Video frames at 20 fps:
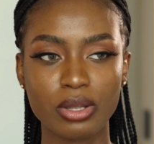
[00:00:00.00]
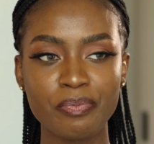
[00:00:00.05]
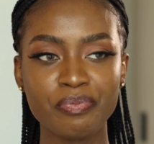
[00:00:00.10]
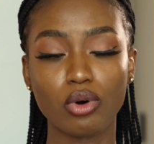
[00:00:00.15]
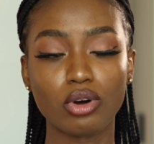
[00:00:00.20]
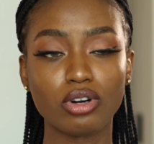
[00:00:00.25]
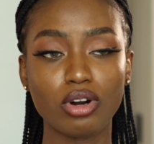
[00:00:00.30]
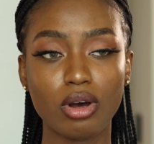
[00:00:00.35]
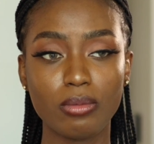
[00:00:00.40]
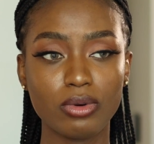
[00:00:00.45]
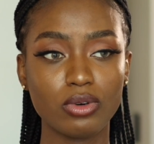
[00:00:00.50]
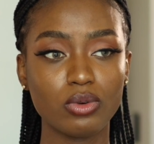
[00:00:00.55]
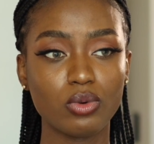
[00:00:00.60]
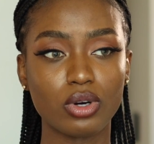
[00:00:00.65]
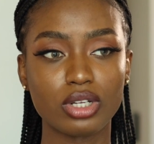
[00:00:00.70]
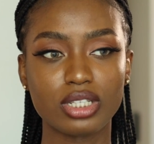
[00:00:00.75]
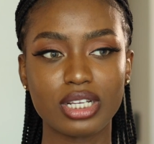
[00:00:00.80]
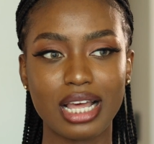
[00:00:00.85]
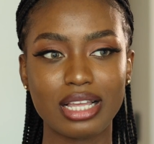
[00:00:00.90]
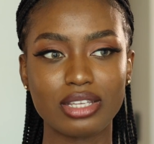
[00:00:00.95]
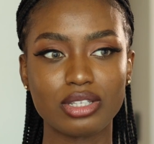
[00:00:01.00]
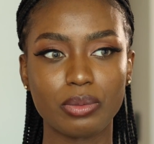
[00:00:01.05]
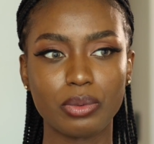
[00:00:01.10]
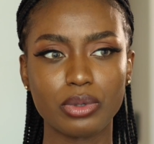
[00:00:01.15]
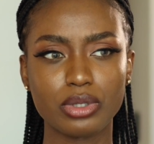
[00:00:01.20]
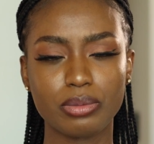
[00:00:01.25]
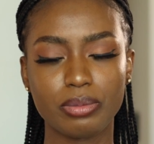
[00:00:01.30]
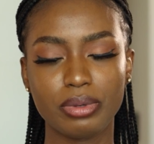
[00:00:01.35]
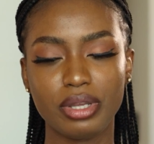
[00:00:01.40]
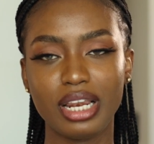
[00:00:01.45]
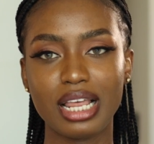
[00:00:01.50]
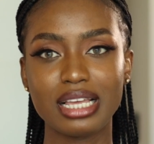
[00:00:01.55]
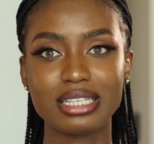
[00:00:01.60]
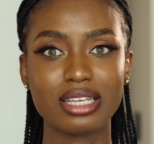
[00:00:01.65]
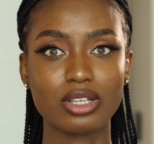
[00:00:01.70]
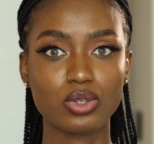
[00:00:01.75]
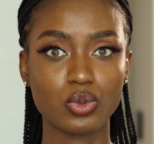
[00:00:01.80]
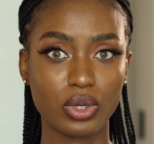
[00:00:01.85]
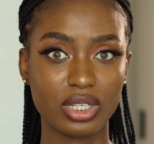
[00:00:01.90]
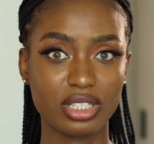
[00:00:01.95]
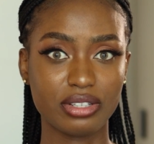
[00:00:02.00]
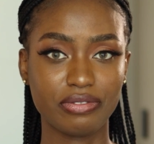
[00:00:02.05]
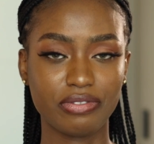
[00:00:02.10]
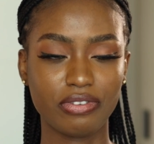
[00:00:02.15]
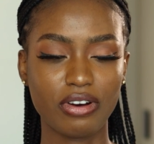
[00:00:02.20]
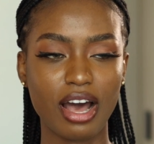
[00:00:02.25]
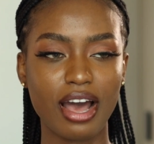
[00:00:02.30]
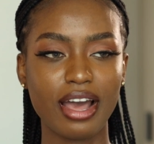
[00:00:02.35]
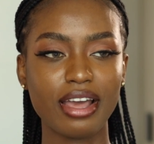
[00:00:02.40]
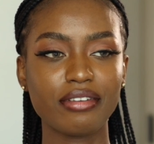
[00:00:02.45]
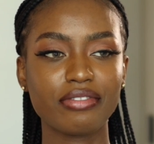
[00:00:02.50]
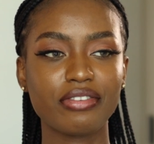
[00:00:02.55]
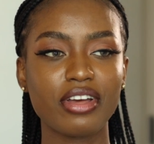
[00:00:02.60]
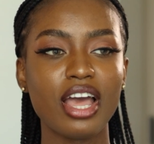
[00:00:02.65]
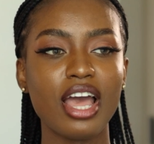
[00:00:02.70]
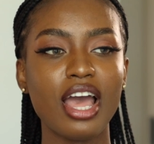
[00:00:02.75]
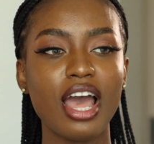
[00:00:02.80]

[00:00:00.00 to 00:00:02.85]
For normal water, it's supposed to be, let's say, 25,